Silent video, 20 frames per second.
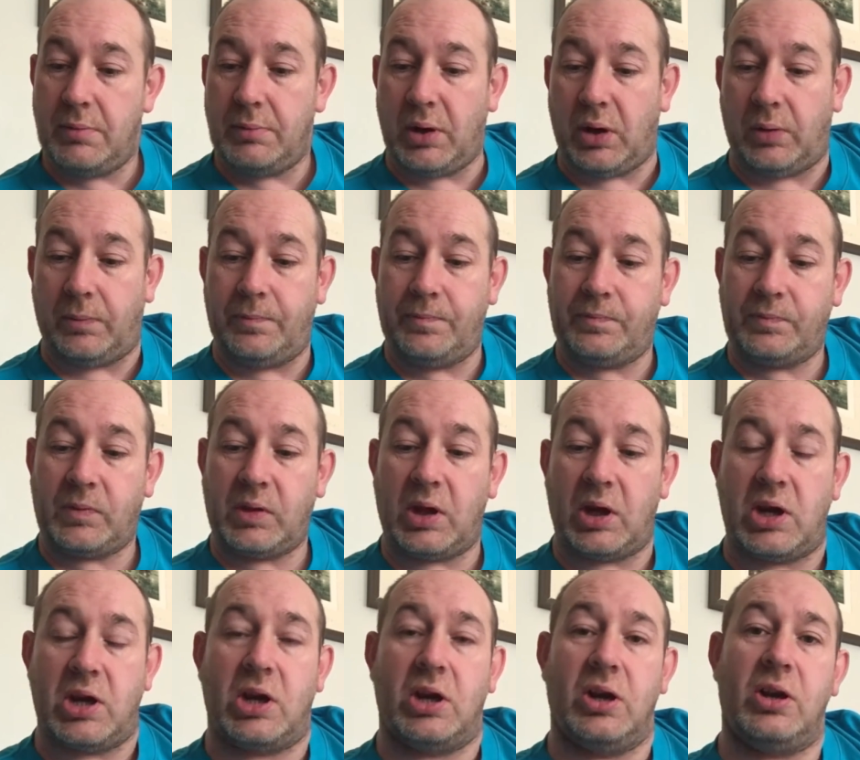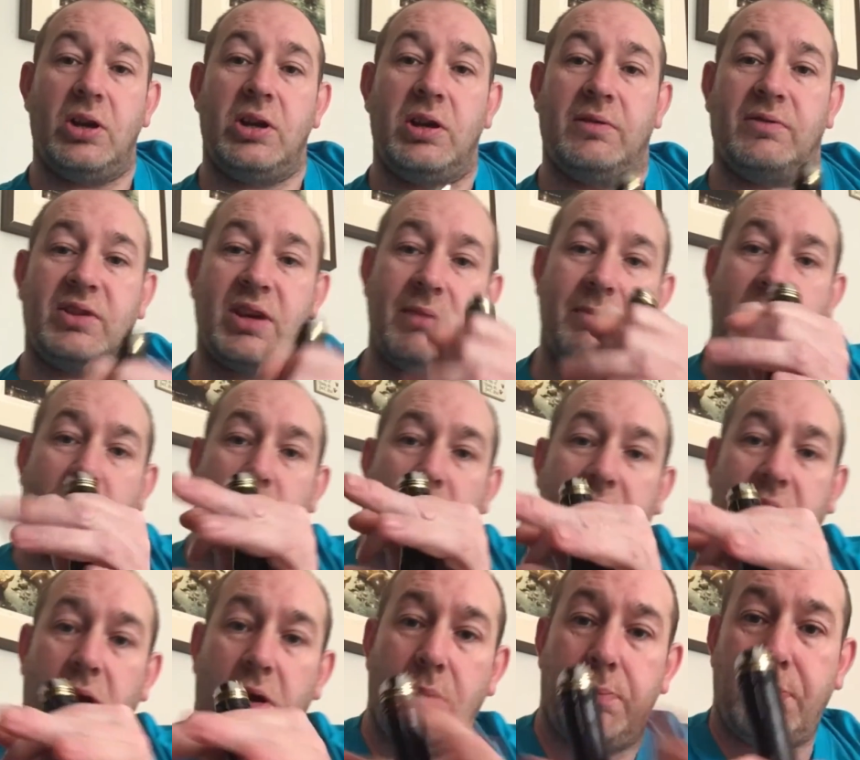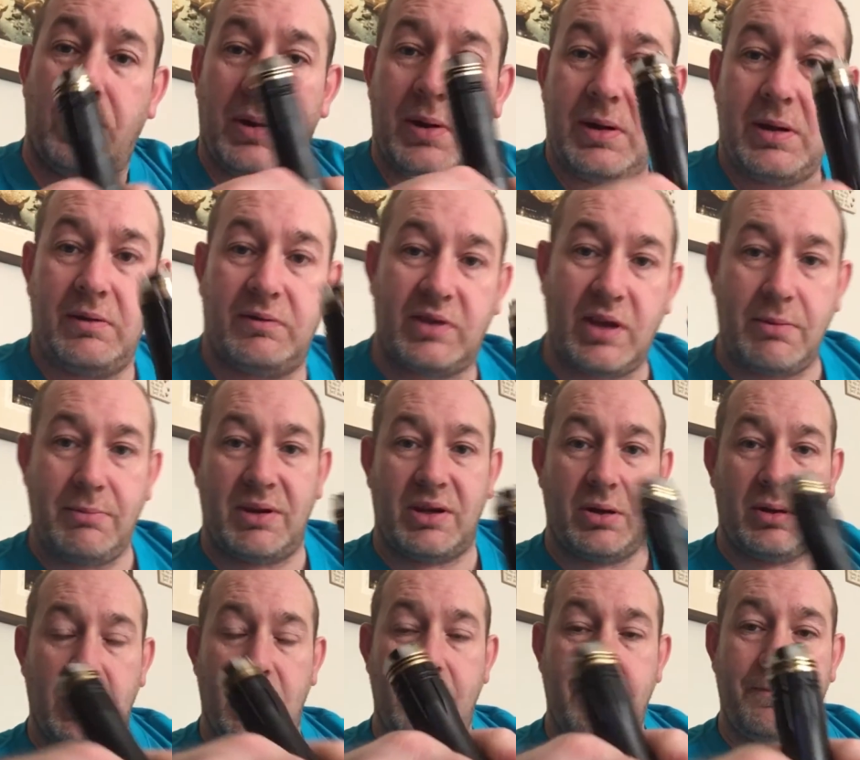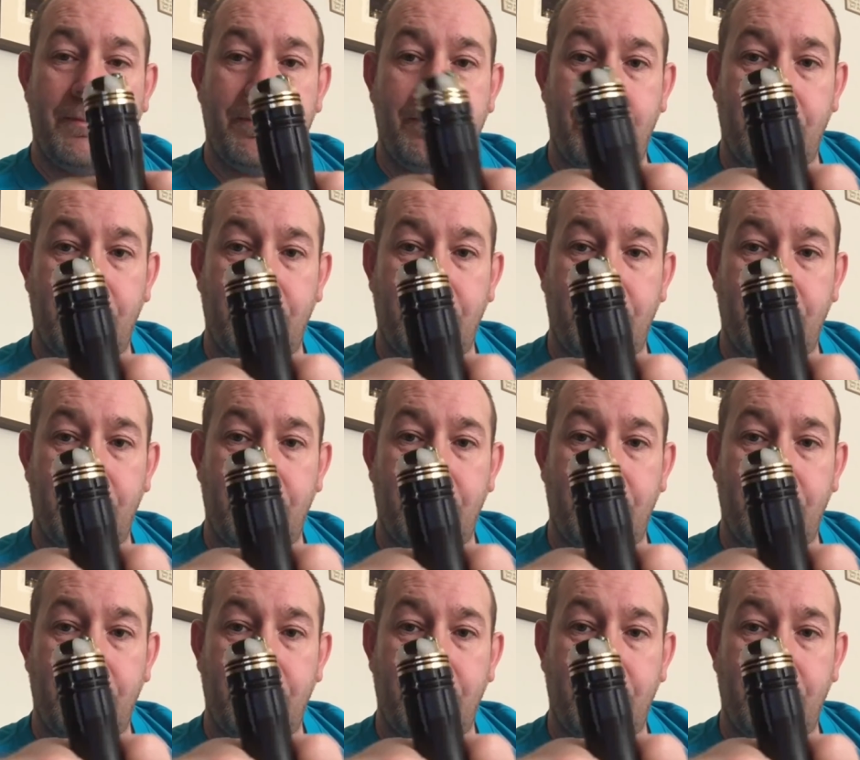But there you go, you see me wick up, you see me do it.